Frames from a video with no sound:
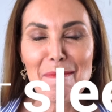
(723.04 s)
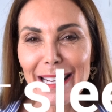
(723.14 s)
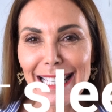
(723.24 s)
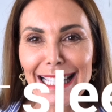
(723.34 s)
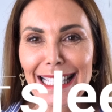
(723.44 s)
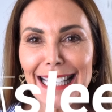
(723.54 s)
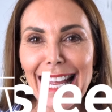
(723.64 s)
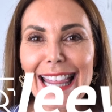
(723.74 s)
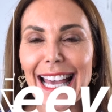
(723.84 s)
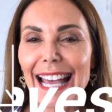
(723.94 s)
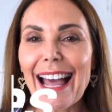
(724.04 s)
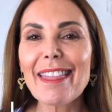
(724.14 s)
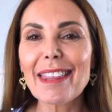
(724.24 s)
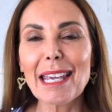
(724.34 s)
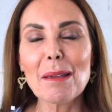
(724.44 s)
opinion, they
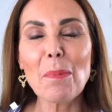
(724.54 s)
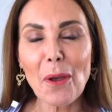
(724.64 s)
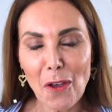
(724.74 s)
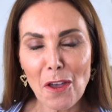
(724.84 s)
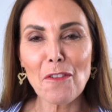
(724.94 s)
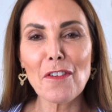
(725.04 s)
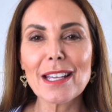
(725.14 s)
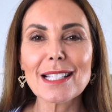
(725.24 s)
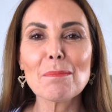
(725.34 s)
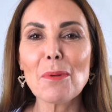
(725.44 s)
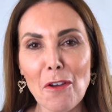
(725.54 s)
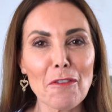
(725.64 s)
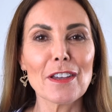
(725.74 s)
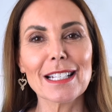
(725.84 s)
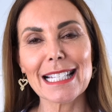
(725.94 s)
are the perfect,
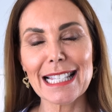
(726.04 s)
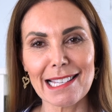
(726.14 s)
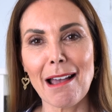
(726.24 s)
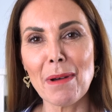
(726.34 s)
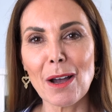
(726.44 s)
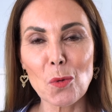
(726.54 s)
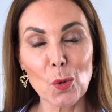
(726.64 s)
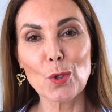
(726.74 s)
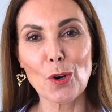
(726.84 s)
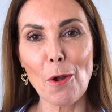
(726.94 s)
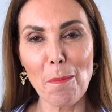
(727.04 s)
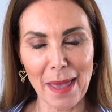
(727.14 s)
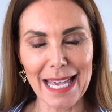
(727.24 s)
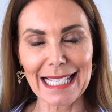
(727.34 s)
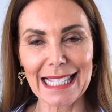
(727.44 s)
perfect summer wardrobe
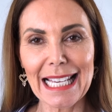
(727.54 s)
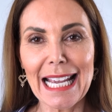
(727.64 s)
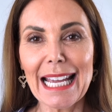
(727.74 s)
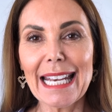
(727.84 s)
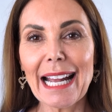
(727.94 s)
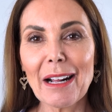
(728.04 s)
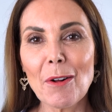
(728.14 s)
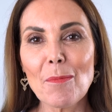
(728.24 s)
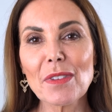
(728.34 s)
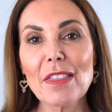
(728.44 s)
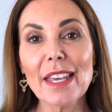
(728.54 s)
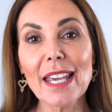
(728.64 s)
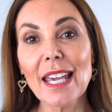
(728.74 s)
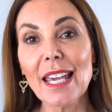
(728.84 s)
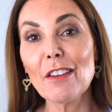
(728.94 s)
piece. Now
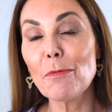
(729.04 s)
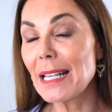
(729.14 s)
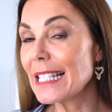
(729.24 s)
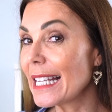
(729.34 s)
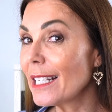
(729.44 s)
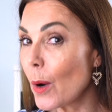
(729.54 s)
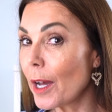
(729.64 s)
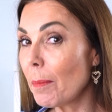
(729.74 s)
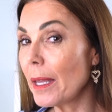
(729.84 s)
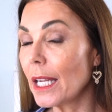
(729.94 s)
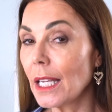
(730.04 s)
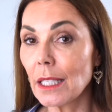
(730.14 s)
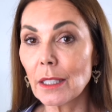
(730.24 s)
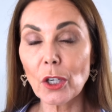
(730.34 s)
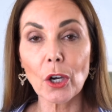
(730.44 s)
they've been seen quite a bit
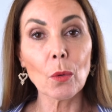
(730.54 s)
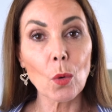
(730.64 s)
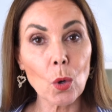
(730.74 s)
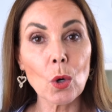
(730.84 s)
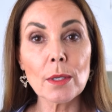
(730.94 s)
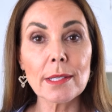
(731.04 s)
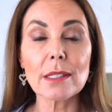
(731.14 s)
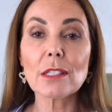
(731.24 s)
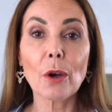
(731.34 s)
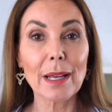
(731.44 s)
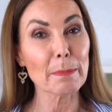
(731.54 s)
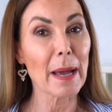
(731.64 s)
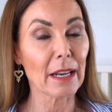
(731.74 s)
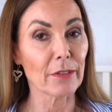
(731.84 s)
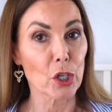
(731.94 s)
in coords, so as part of a